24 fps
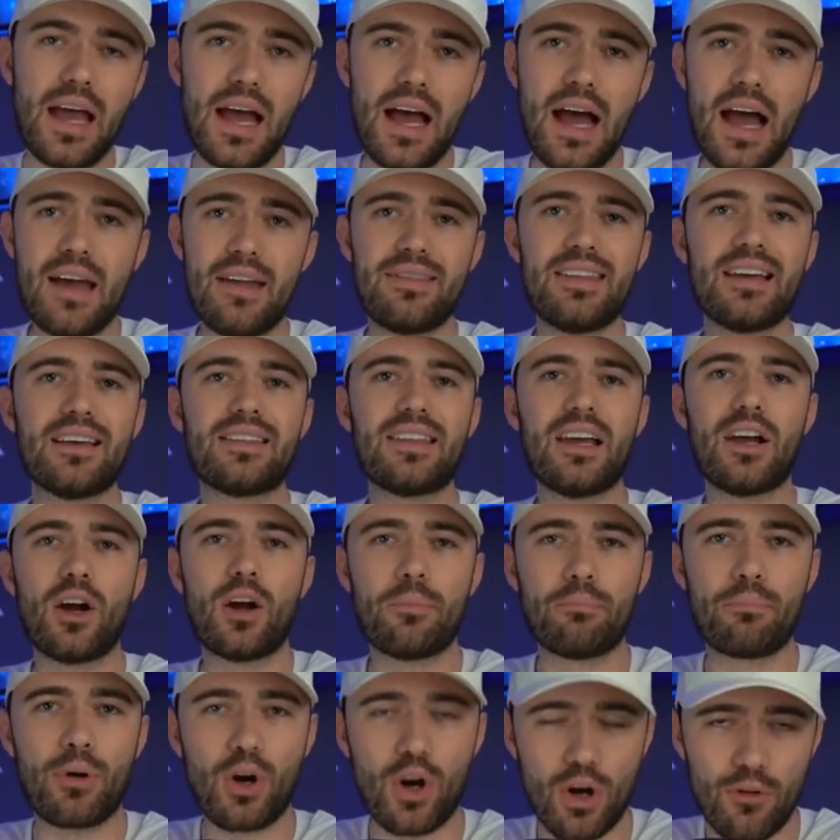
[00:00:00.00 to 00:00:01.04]
I think they are
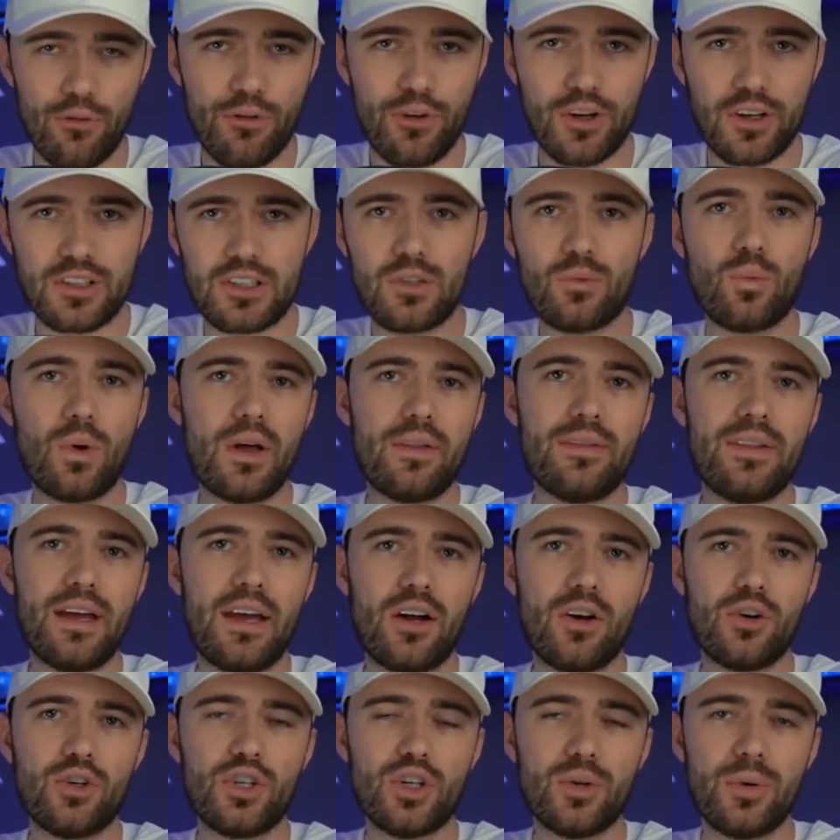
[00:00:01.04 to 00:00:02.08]
perfect in what they
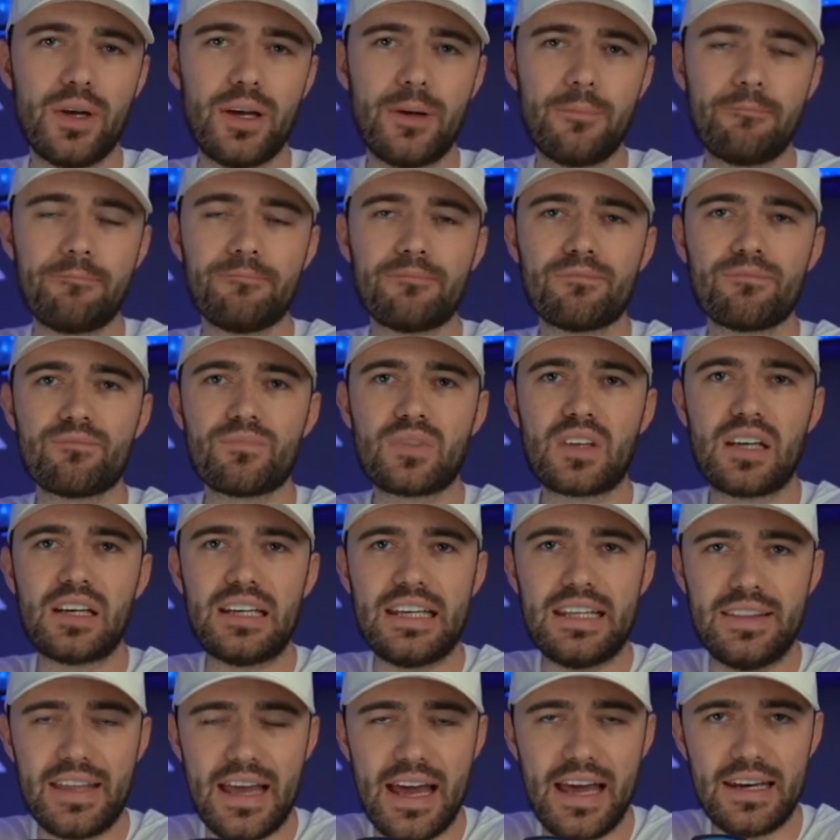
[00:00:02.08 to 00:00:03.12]
are doing
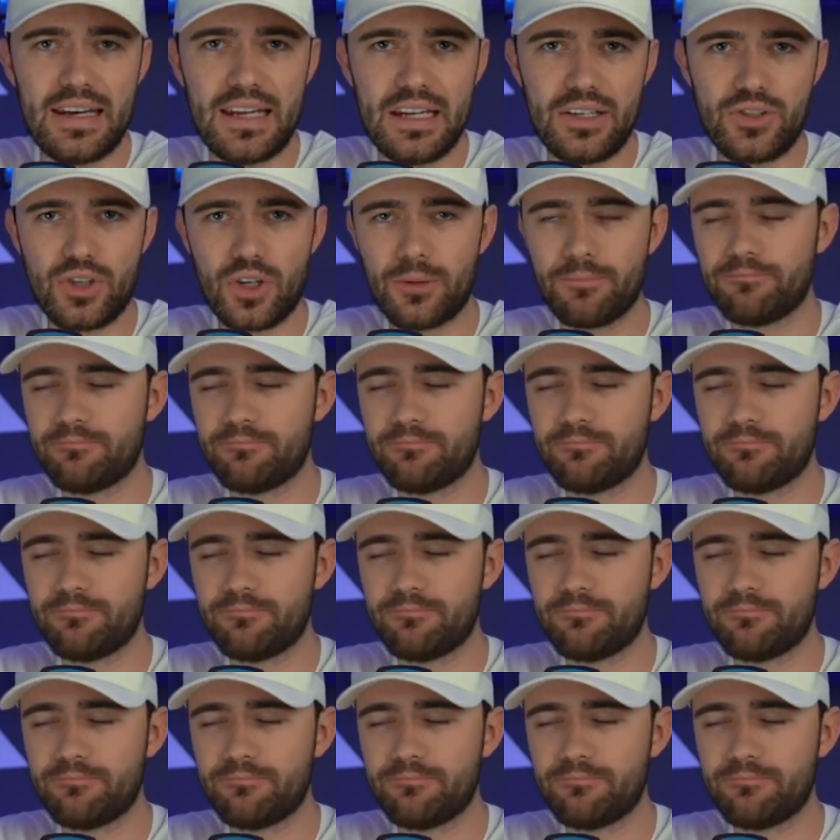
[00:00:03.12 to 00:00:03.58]
in that nature.